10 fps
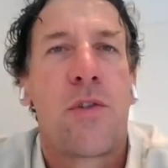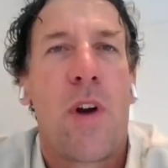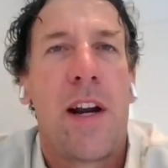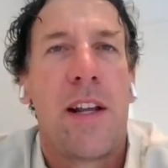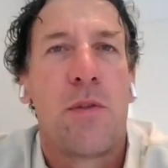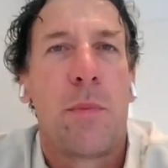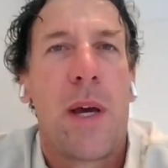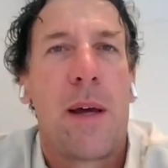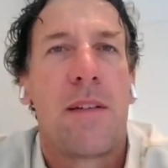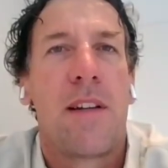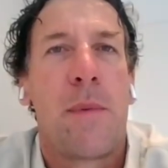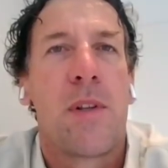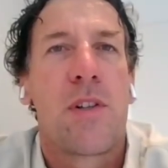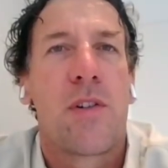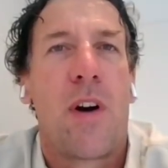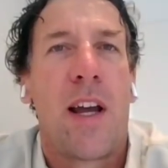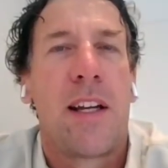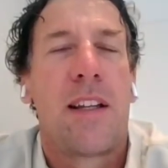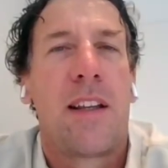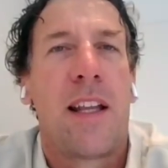trainees will be able to demonstrate
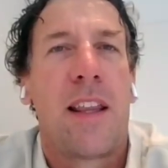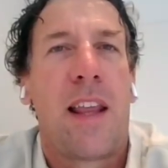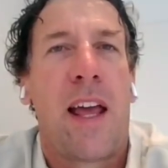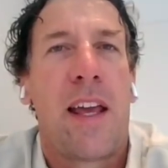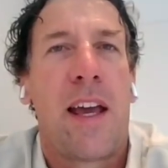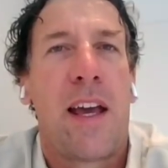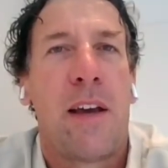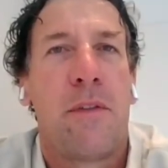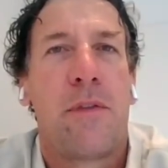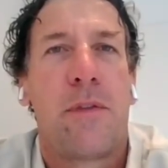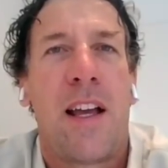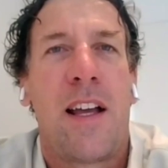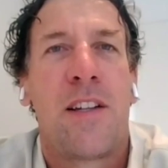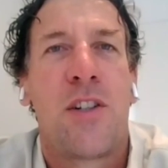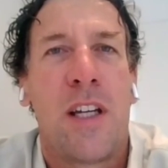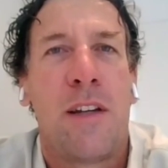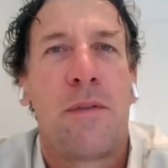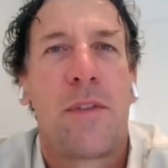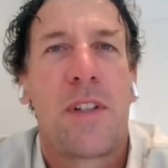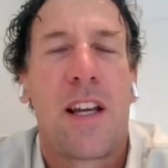that they have achieved
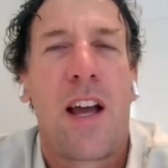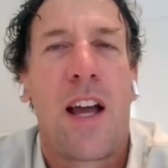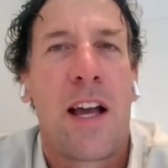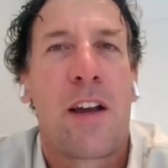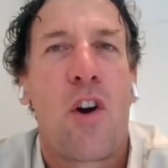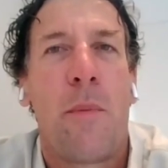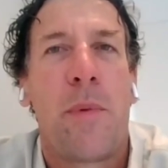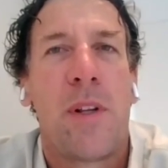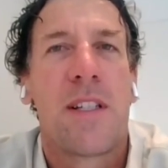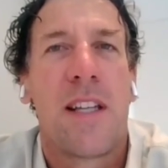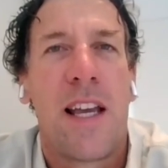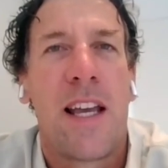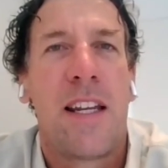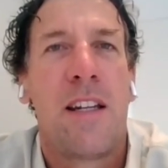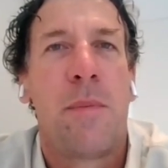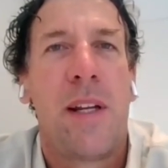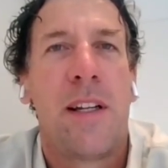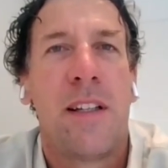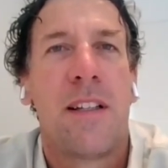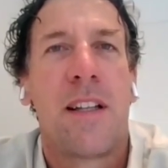competence and
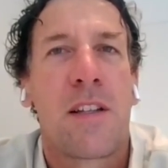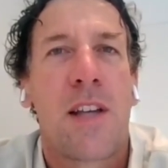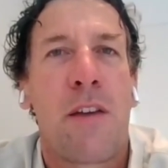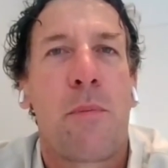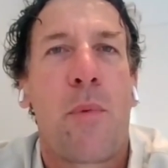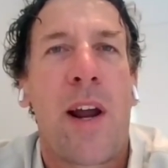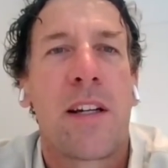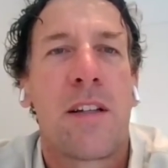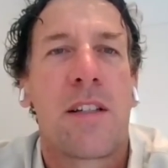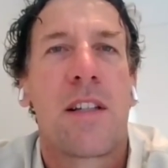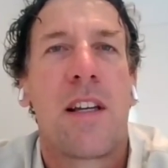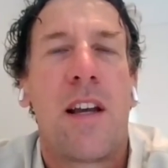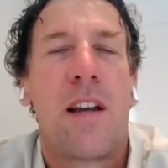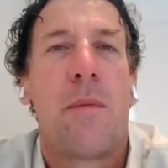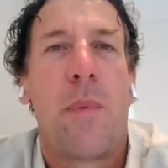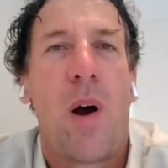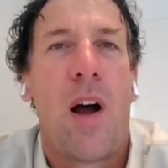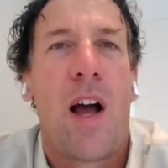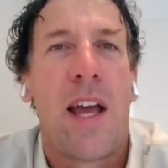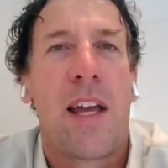independent safe practice
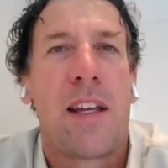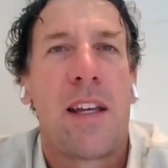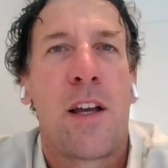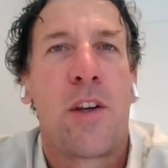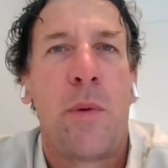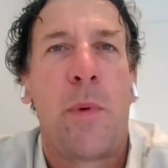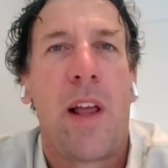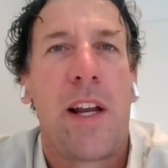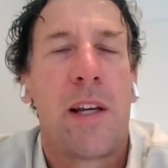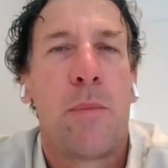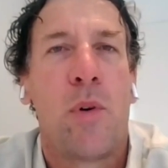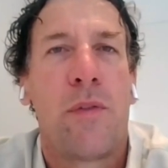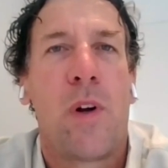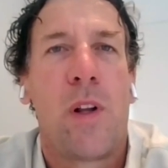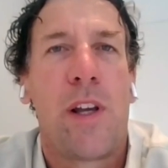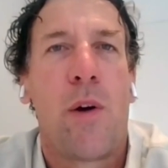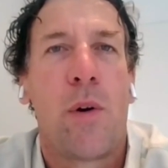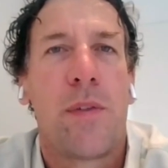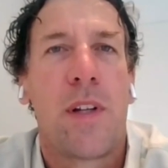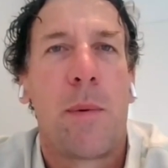by accumulating a portfolio
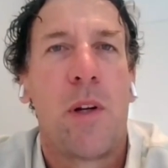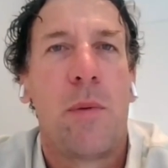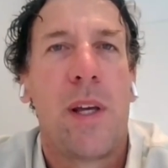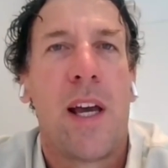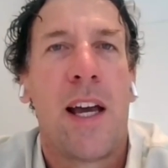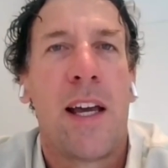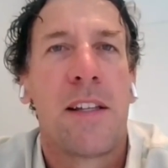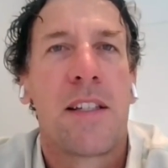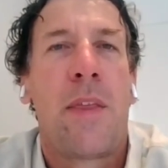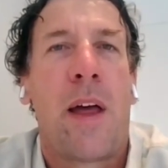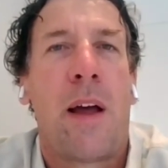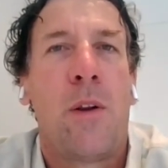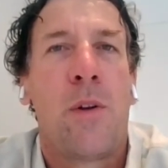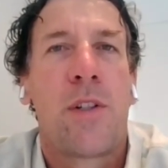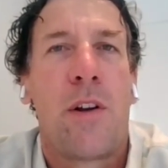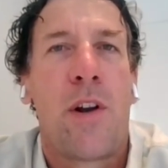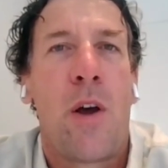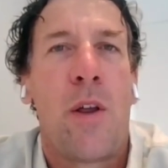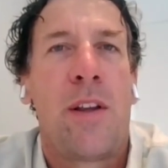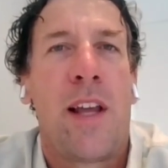of WBA. They'll also know
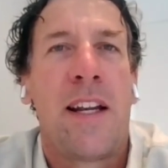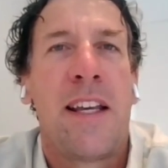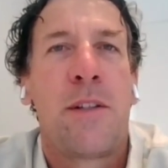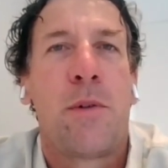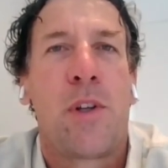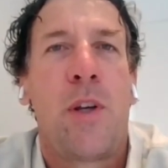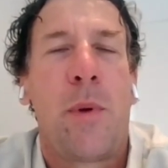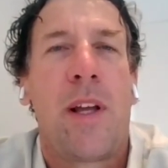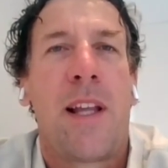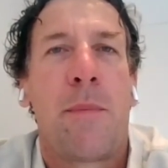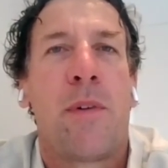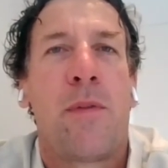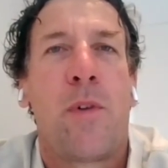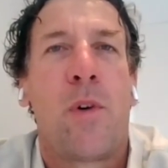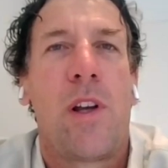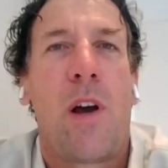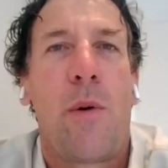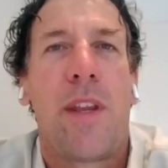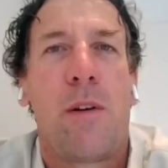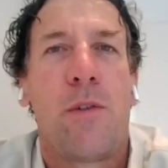that they need to accumulate that portfolio, and
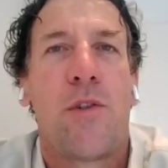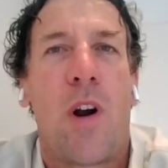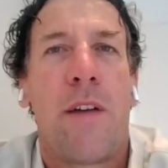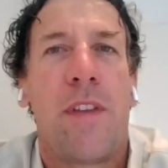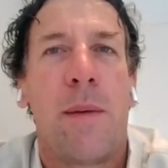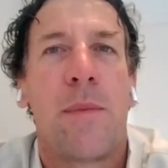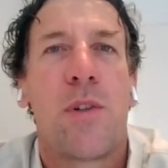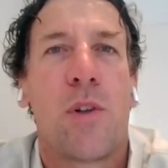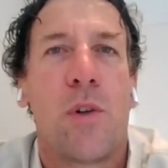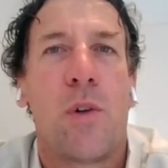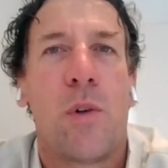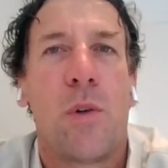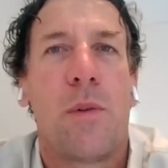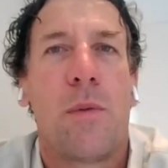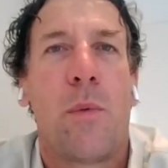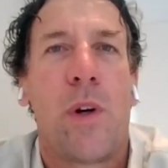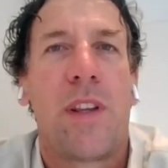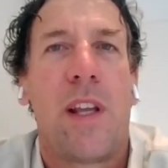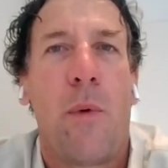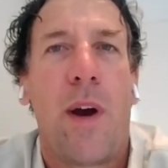that'll drive them to work
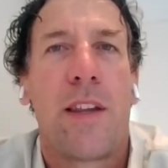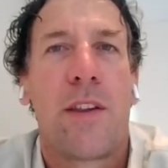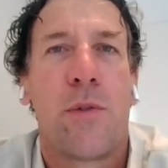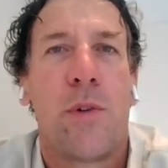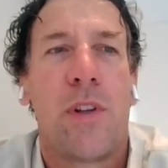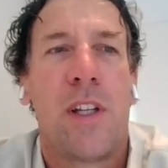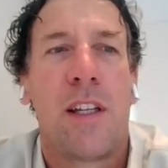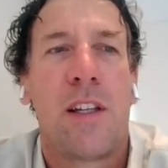their way through the